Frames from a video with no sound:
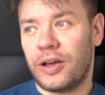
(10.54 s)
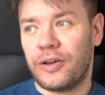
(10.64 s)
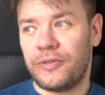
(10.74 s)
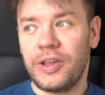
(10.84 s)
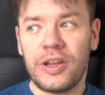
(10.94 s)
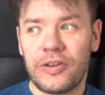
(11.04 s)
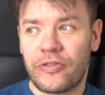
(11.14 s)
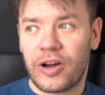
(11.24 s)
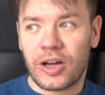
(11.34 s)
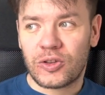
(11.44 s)
we
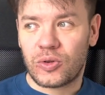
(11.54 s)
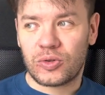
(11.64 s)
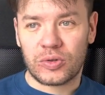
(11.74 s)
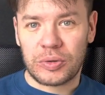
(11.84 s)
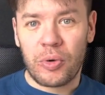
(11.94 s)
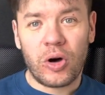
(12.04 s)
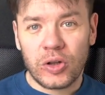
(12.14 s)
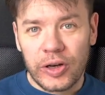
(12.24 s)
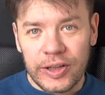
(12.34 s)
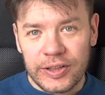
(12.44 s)
refactor to the
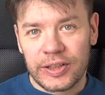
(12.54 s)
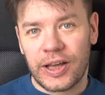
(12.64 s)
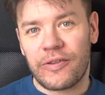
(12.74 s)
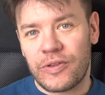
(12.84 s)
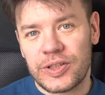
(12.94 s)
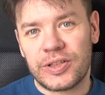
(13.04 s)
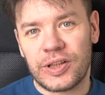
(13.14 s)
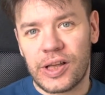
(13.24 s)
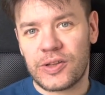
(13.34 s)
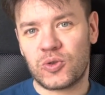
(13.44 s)
monolith and everything
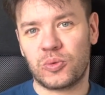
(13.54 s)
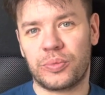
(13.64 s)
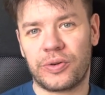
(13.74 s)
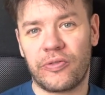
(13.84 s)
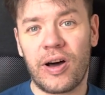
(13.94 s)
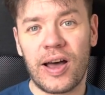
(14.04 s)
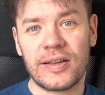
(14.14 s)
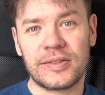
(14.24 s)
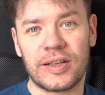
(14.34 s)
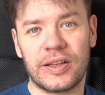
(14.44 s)
gets super
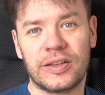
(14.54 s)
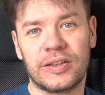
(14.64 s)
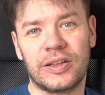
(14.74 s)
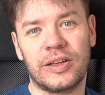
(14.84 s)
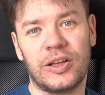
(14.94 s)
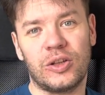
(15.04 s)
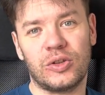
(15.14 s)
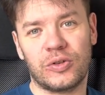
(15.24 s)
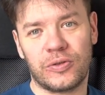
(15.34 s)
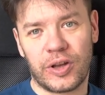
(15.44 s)
fast, and a lot
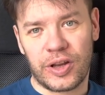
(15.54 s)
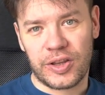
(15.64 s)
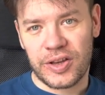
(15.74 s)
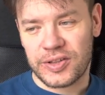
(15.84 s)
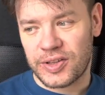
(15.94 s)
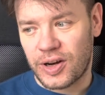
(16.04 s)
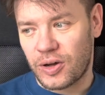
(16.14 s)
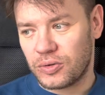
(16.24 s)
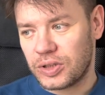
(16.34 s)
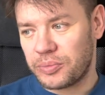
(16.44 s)
of critics
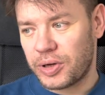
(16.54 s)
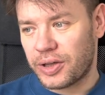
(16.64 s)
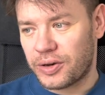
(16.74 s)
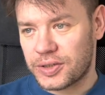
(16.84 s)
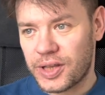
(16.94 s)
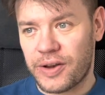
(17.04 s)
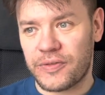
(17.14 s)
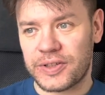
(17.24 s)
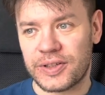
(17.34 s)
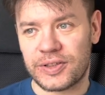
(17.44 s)
around the
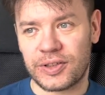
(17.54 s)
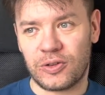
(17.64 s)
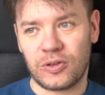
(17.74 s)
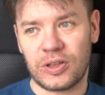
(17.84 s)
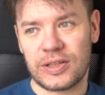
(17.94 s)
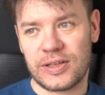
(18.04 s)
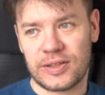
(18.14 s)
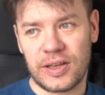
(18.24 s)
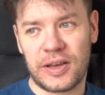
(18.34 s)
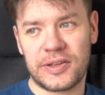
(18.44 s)
microservices and all of the
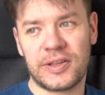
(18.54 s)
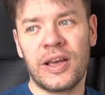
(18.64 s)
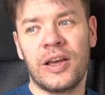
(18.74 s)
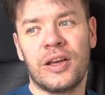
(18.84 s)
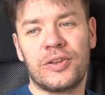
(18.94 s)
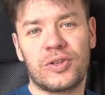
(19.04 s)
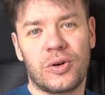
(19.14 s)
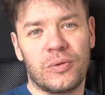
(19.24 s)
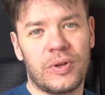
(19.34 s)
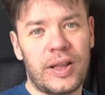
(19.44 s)
things.
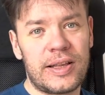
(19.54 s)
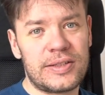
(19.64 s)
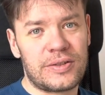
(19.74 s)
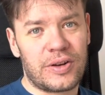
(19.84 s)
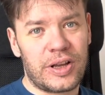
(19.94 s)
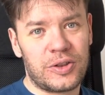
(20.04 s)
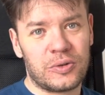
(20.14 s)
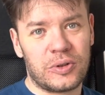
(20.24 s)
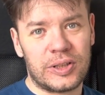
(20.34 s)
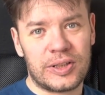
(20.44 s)
So let's try
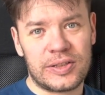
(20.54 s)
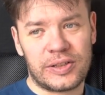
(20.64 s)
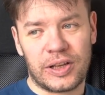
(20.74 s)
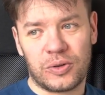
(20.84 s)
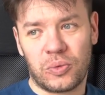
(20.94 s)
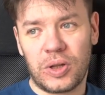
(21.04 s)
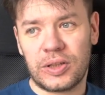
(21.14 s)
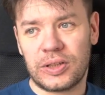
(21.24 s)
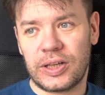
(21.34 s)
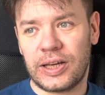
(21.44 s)
to understand what
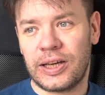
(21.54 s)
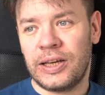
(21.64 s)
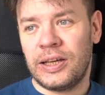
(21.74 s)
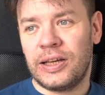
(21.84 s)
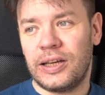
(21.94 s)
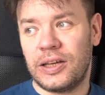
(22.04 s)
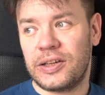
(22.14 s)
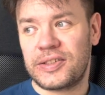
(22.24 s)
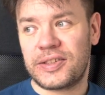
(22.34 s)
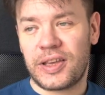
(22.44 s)
are the
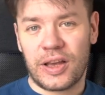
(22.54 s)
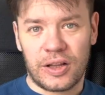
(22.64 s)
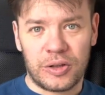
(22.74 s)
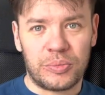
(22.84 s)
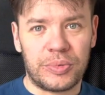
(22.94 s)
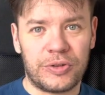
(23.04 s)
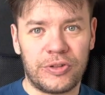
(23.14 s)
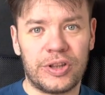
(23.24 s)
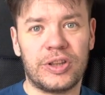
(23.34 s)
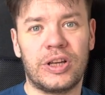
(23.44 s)
scale
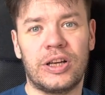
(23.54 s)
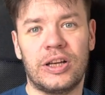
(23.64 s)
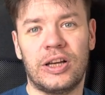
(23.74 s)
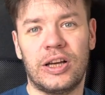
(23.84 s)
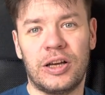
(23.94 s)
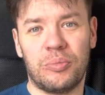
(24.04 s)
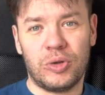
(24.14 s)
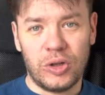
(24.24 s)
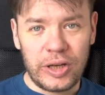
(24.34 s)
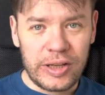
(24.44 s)
between the
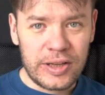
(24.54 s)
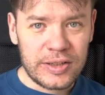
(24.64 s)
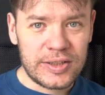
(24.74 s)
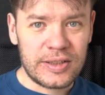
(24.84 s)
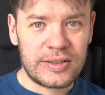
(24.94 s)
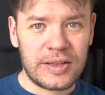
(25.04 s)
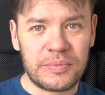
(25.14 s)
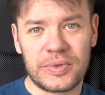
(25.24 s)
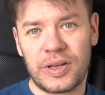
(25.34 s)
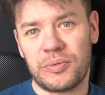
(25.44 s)
monolithic
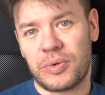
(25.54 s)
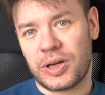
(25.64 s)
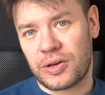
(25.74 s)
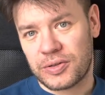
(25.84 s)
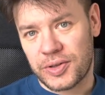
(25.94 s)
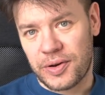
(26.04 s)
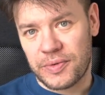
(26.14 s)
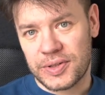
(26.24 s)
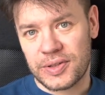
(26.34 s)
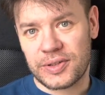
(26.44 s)
systems and
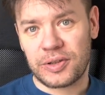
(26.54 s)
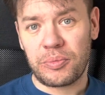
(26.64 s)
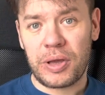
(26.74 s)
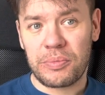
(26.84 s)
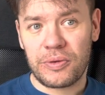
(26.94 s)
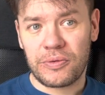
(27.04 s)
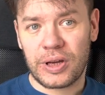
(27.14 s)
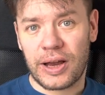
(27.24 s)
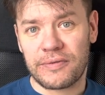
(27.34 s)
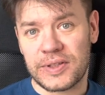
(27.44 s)
microservices, and maybe we
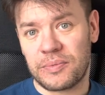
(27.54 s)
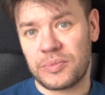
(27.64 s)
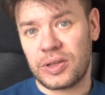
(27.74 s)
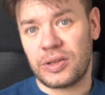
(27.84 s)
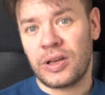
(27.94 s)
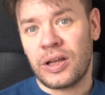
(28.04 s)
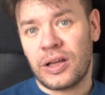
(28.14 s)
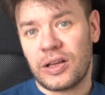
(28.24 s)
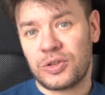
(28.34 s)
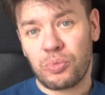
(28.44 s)
have something
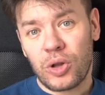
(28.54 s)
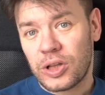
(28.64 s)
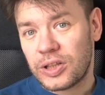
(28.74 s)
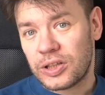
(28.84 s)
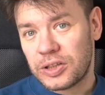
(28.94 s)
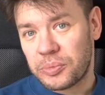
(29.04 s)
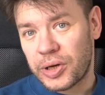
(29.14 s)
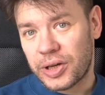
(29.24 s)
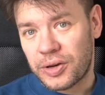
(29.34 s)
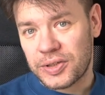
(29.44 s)
smaller than the
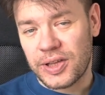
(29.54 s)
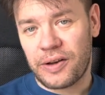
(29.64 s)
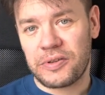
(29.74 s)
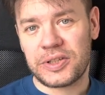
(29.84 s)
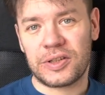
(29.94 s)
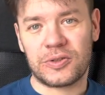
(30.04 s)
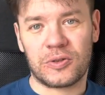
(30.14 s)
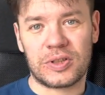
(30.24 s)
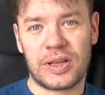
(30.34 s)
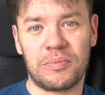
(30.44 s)
microservices
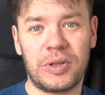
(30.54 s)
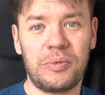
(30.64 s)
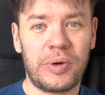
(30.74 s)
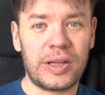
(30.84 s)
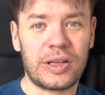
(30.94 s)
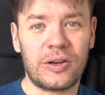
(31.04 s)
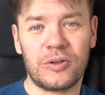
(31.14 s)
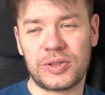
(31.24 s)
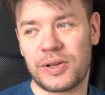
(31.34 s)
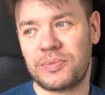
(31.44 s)
or something better or
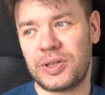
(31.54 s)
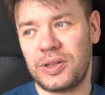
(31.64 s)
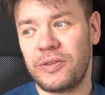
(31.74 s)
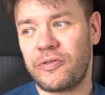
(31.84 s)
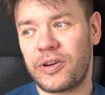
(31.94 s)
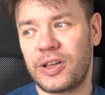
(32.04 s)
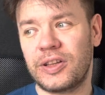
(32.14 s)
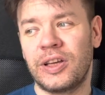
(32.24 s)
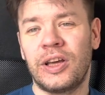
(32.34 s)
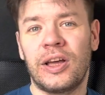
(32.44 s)
something
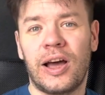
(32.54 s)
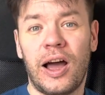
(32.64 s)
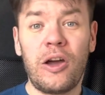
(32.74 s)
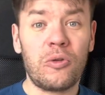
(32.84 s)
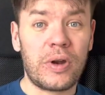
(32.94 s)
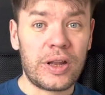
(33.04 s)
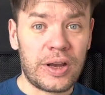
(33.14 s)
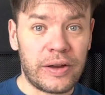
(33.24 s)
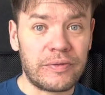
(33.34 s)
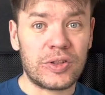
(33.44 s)
different. I already
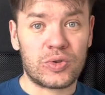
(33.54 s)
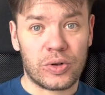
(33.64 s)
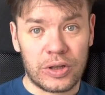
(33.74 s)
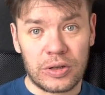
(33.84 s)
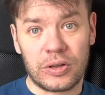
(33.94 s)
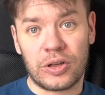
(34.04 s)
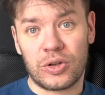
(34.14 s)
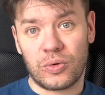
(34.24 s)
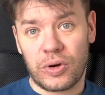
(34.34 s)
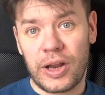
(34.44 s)
have this talk in
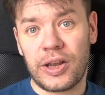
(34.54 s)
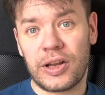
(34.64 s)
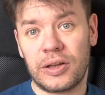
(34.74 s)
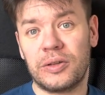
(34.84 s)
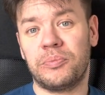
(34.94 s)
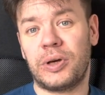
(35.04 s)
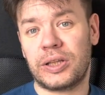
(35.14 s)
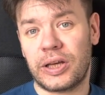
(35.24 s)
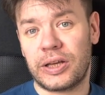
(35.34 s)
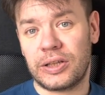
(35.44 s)
Ukrainian, but
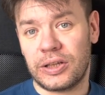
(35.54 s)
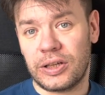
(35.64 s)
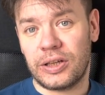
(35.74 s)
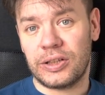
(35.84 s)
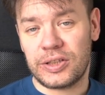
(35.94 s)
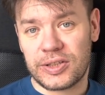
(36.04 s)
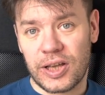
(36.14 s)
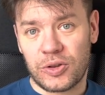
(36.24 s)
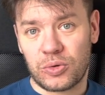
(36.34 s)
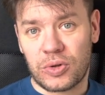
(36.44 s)
I
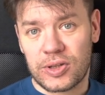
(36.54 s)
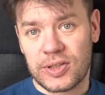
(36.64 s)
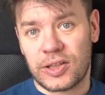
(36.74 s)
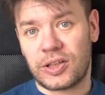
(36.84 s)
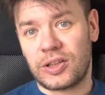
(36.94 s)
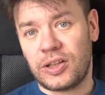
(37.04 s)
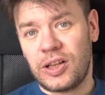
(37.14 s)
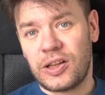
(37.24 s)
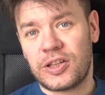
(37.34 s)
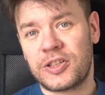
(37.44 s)
decided to translate it in
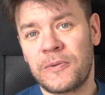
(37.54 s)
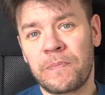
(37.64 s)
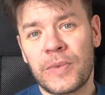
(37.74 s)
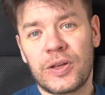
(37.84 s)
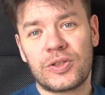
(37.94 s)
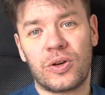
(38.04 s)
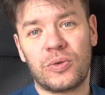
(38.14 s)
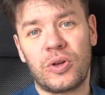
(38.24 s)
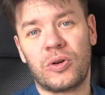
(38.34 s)
English. So,